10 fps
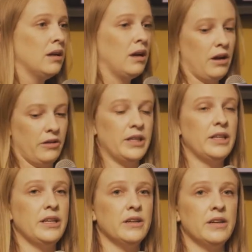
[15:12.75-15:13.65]
are in
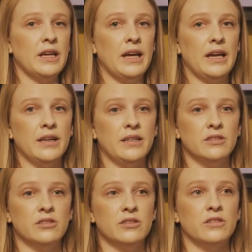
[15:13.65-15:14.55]
here
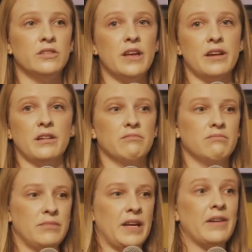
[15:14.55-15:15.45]
and
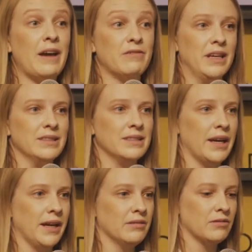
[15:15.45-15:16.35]
they have their
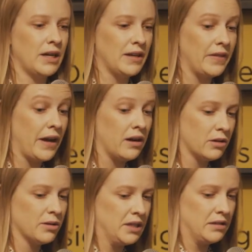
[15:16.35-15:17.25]
say, right? And they are
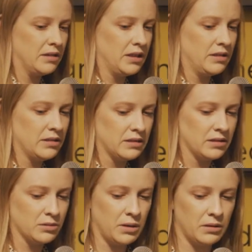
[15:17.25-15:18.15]
creating the data sets
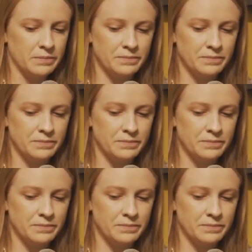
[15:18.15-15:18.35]
as well.